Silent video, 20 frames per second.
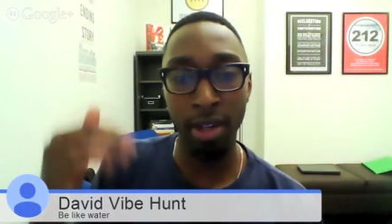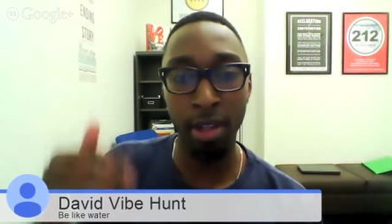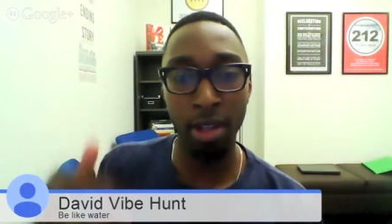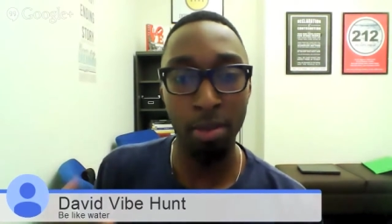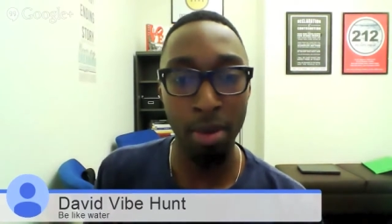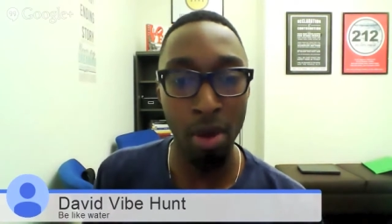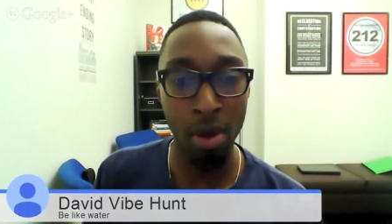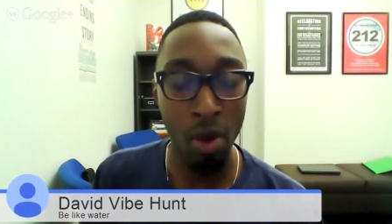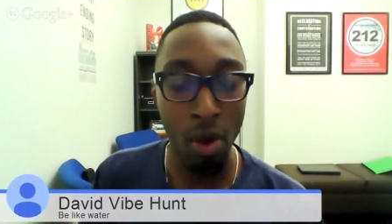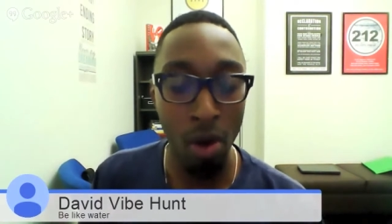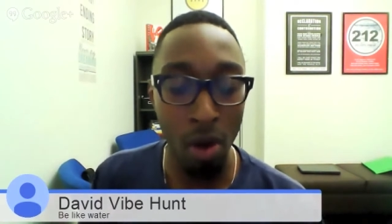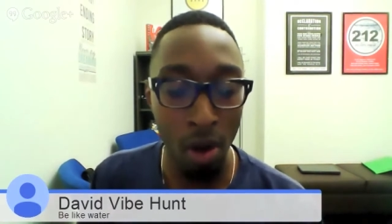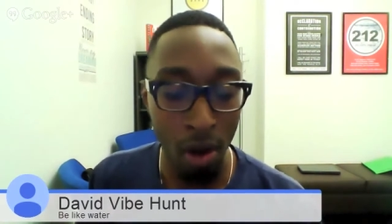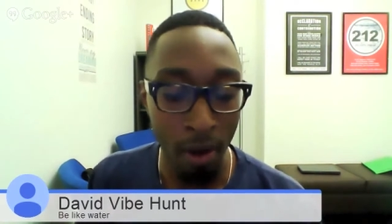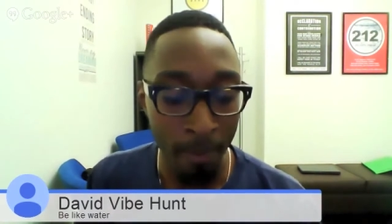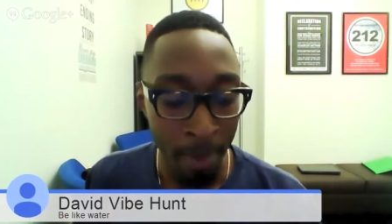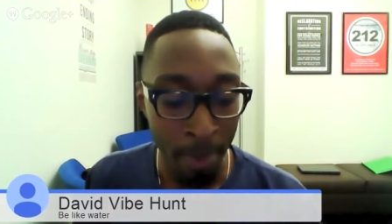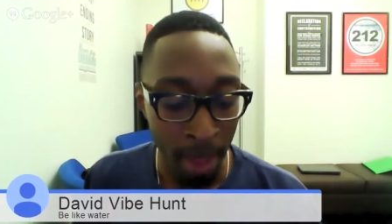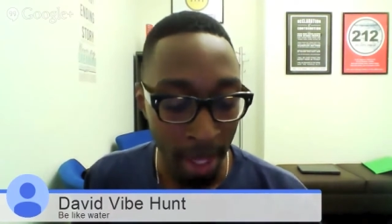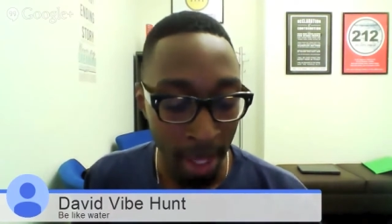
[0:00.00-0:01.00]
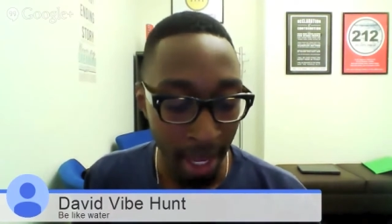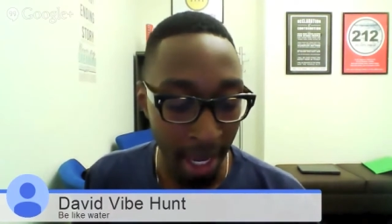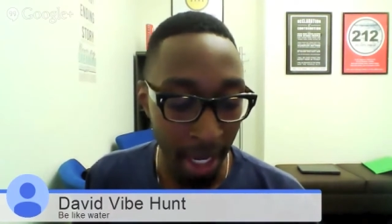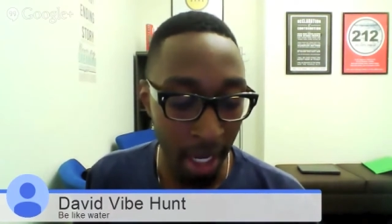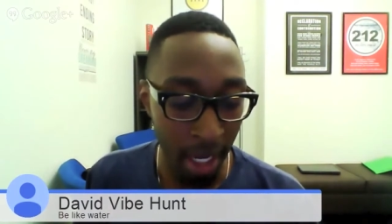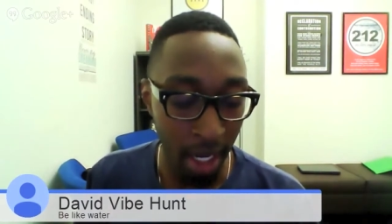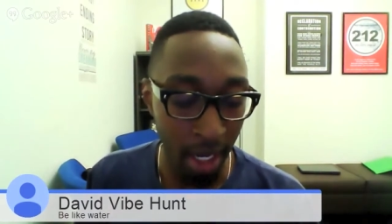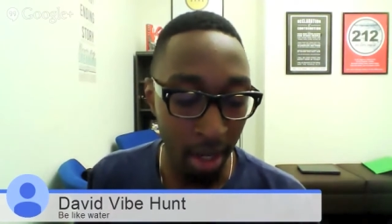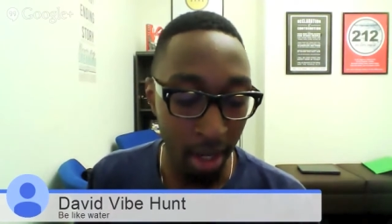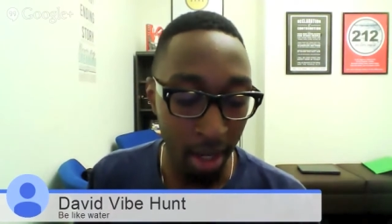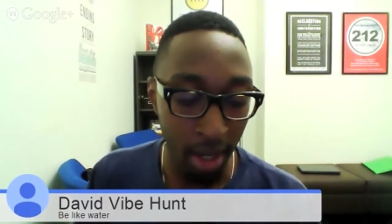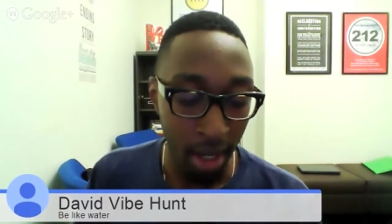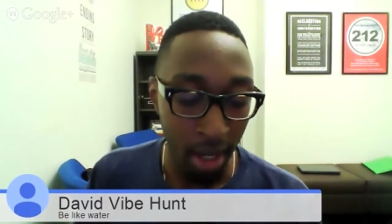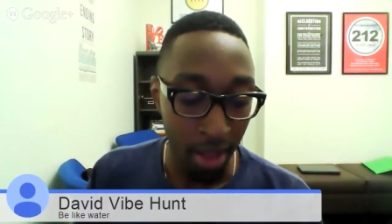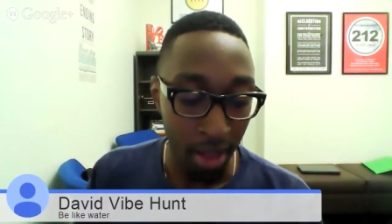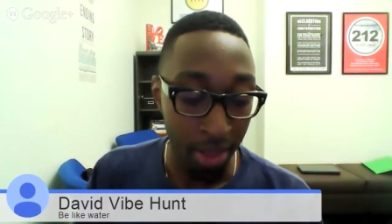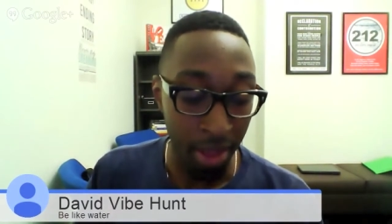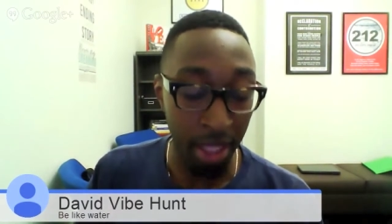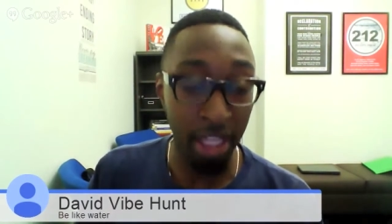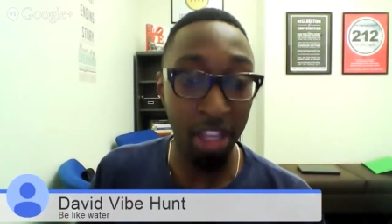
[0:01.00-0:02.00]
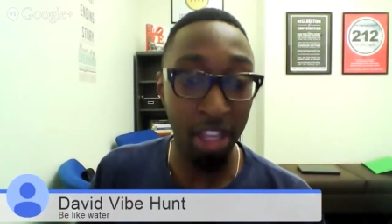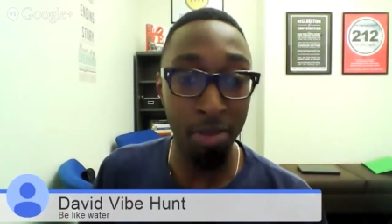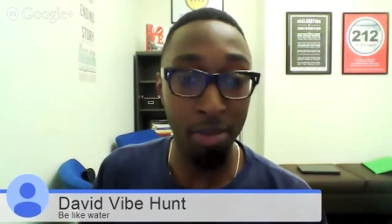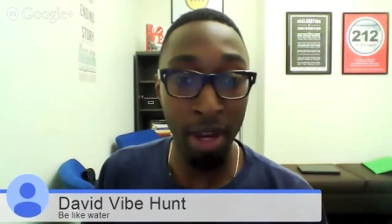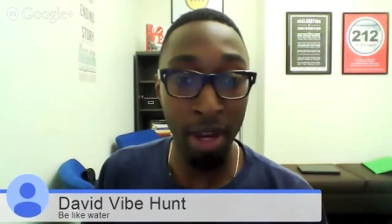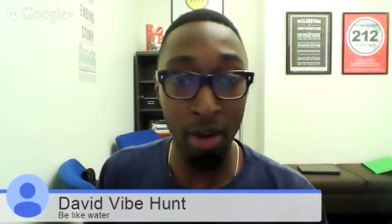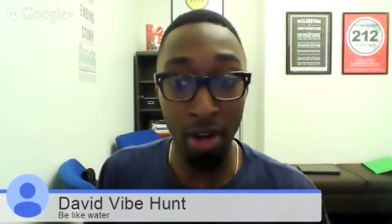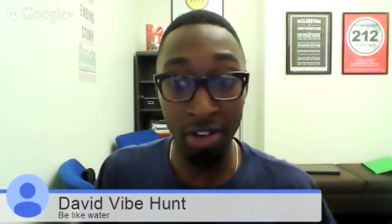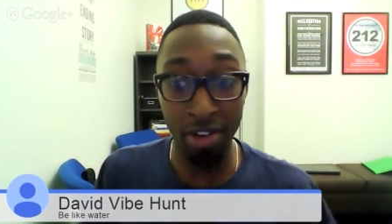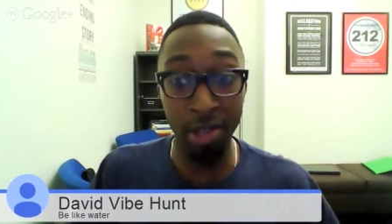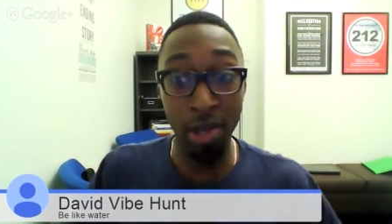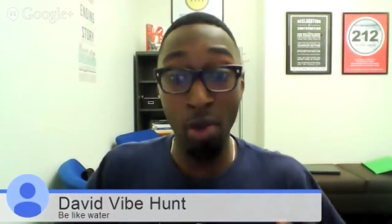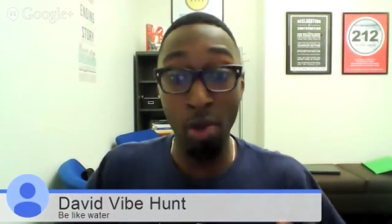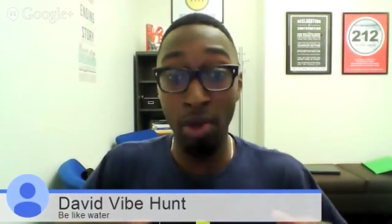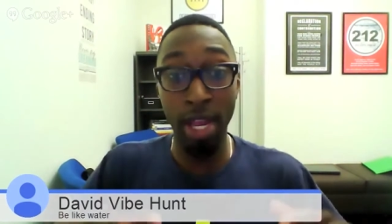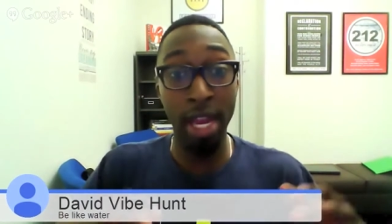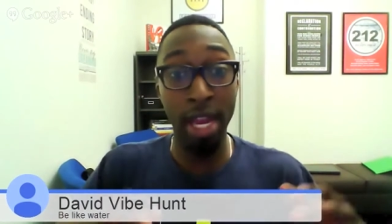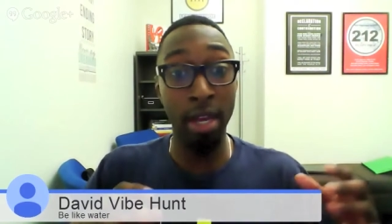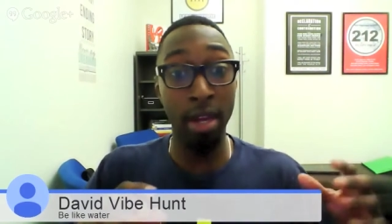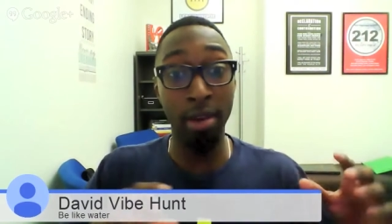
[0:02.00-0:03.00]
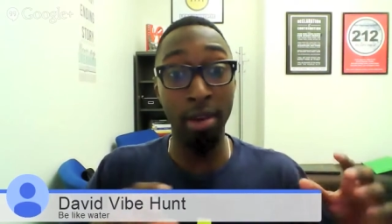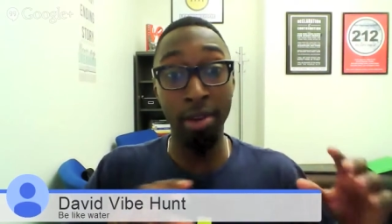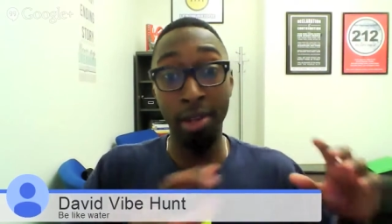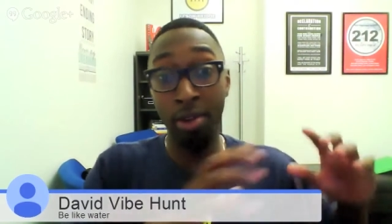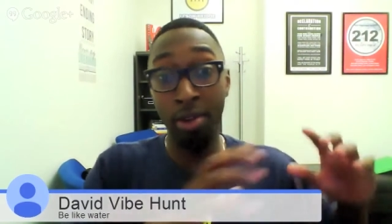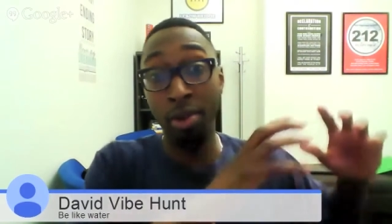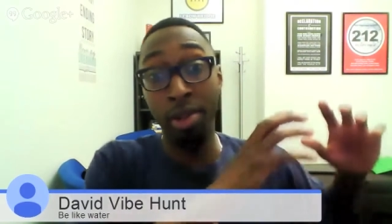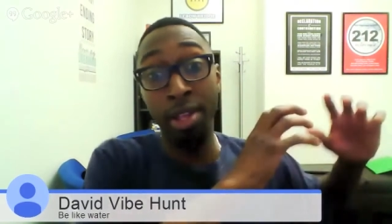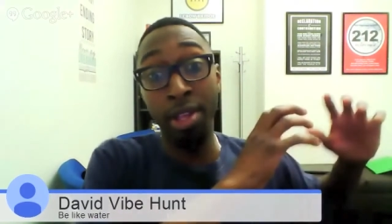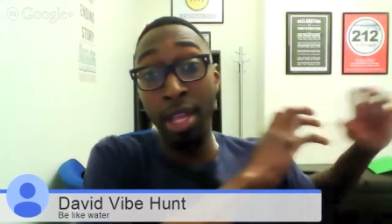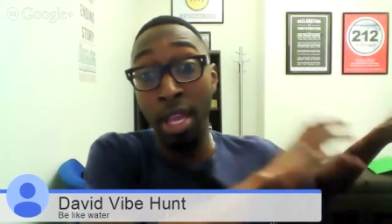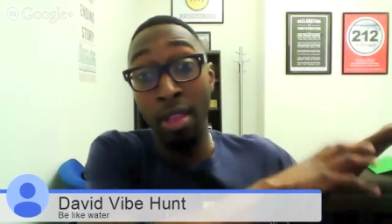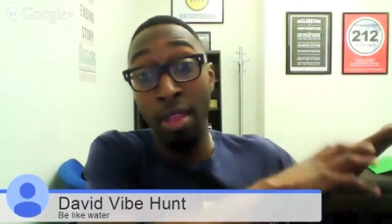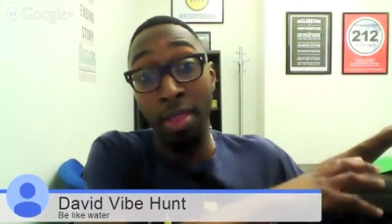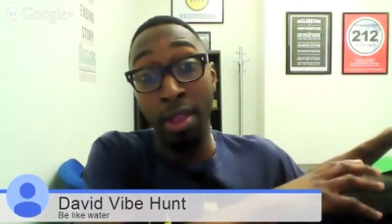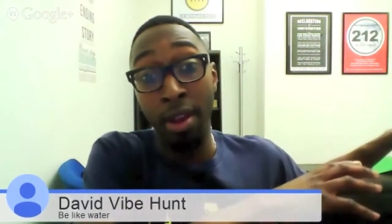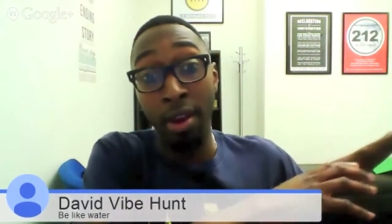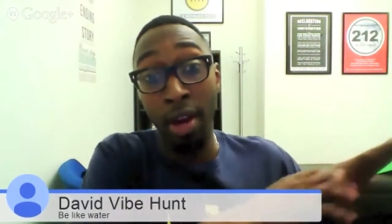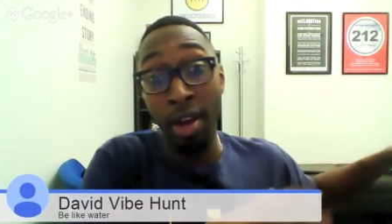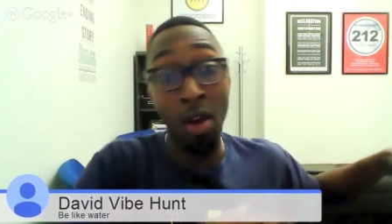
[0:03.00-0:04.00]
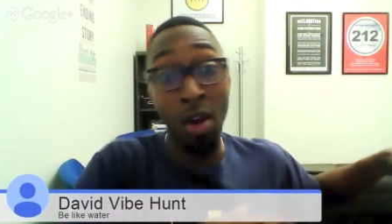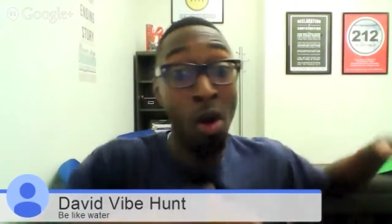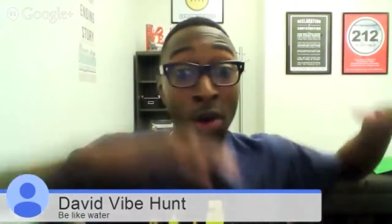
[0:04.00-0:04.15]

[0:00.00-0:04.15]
LeBow Hall, and the incubator is located literally in there. And